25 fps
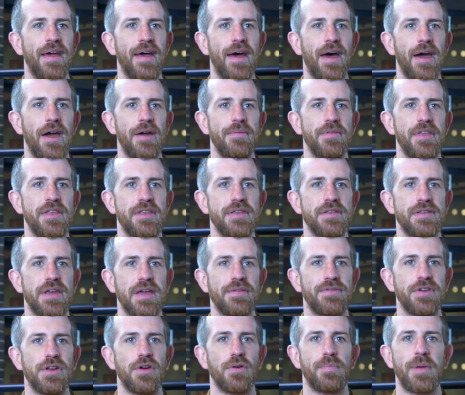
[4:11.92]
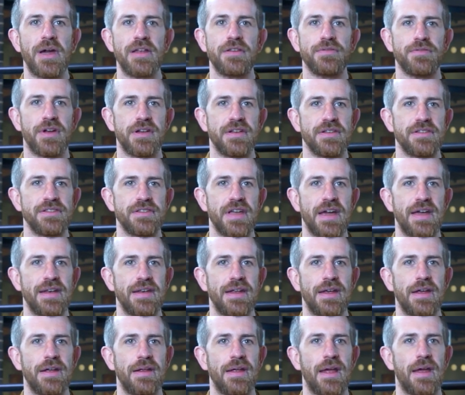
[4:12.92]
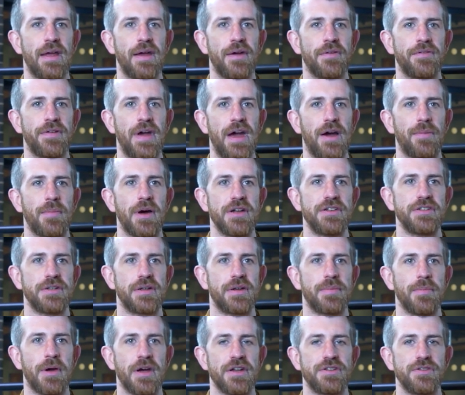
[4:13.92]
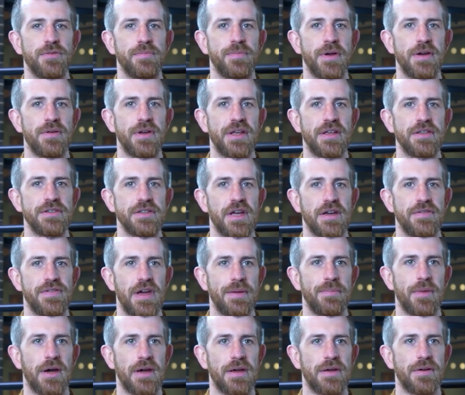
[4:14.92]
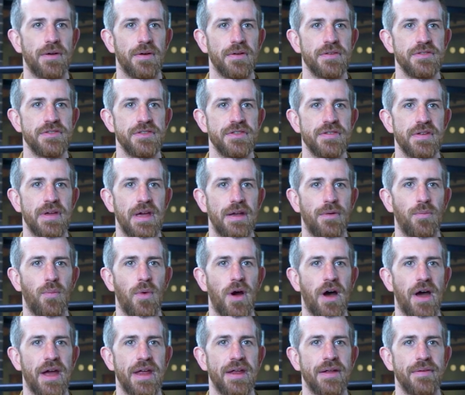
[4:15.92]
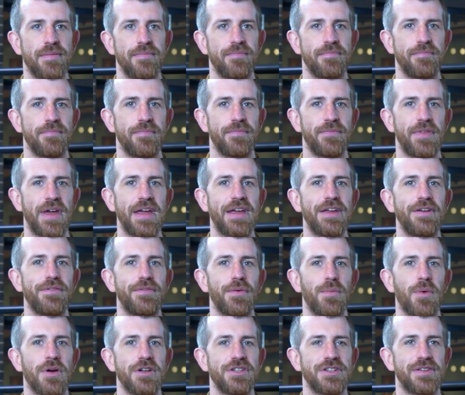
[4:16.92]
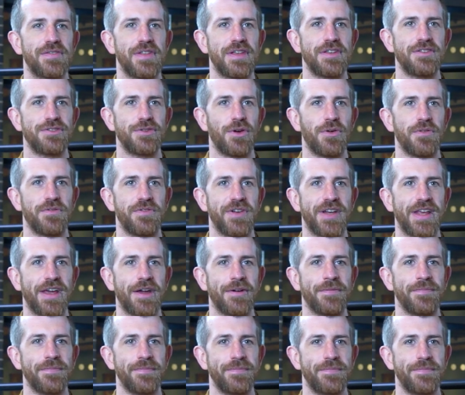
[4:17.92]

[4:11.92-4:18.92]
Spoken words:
I hope this has given you a better understanding of how much a commercial building survey might cost and why. Thank you for watching this short video.